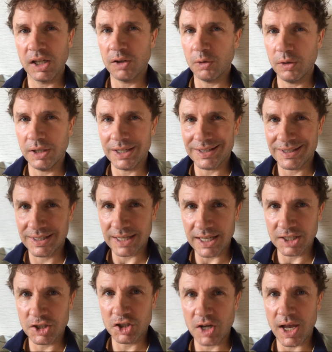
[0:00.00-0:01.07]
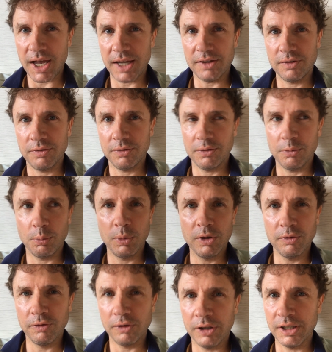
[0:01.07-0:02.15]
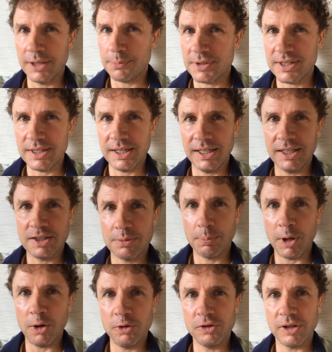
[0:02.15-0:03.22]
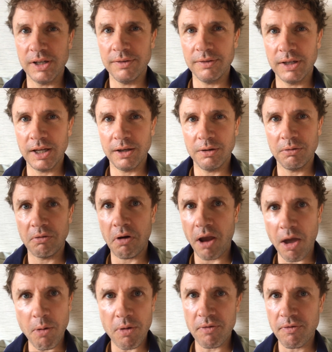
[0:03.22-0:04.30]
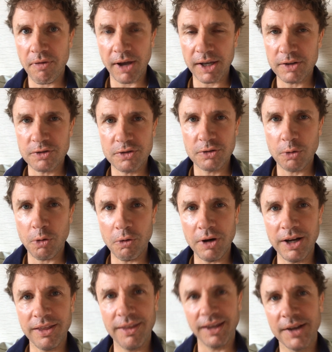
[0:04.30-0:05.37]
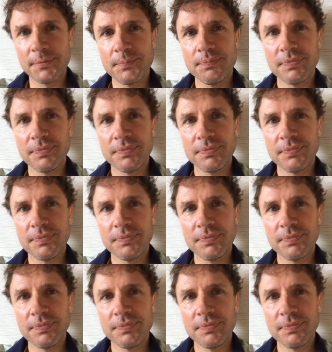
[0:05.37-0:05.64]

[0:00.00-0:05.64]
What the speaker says: including a sex charge for willful and obscene exposure, even though no one fucking saw anything.